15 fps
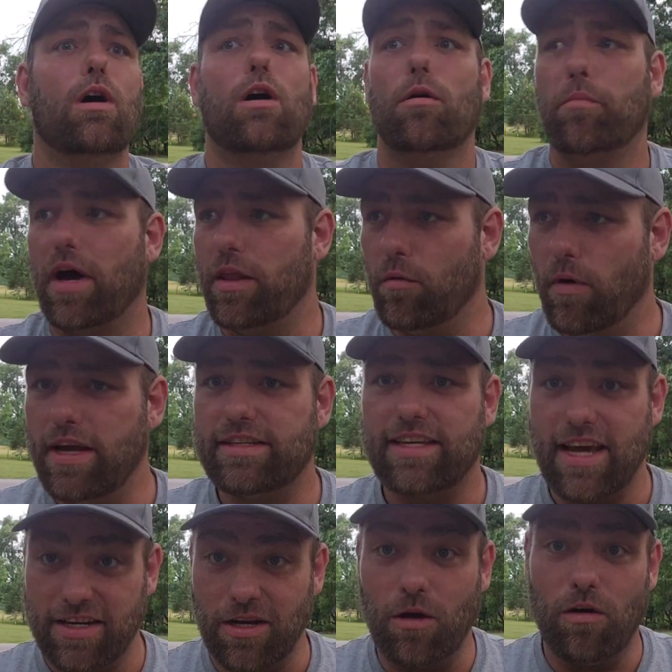by the
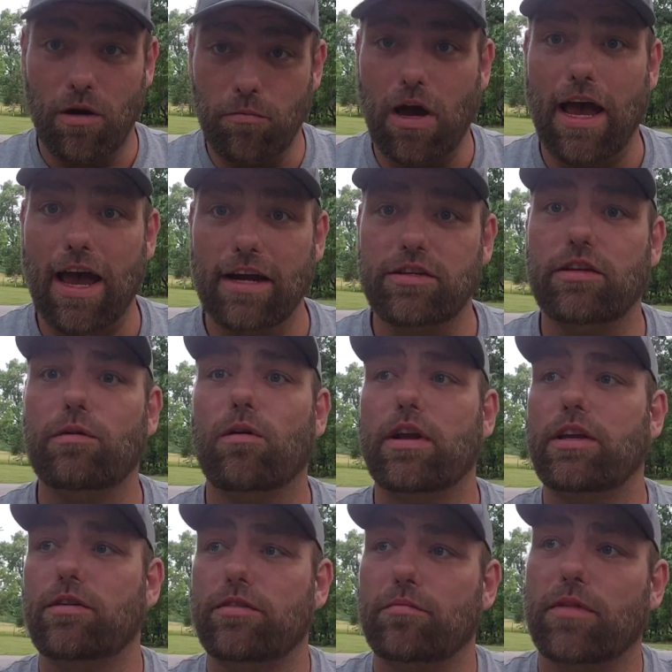wayside. No, I actually want
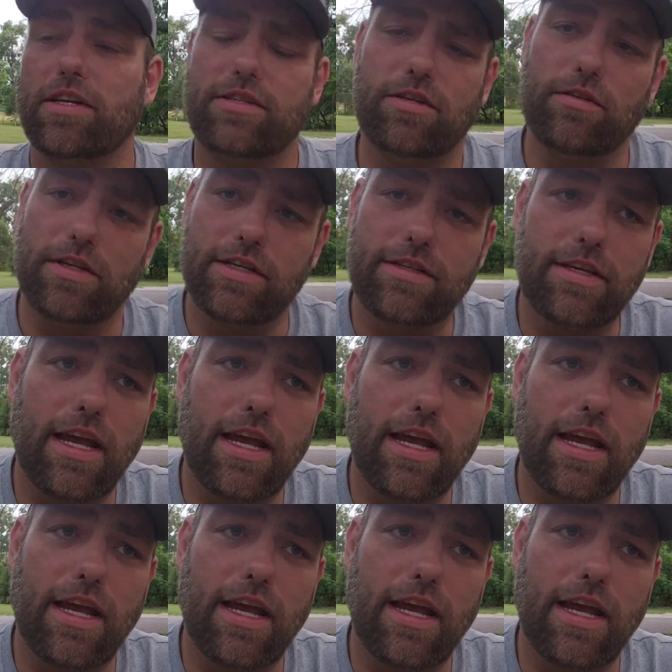to use them. Let's do this.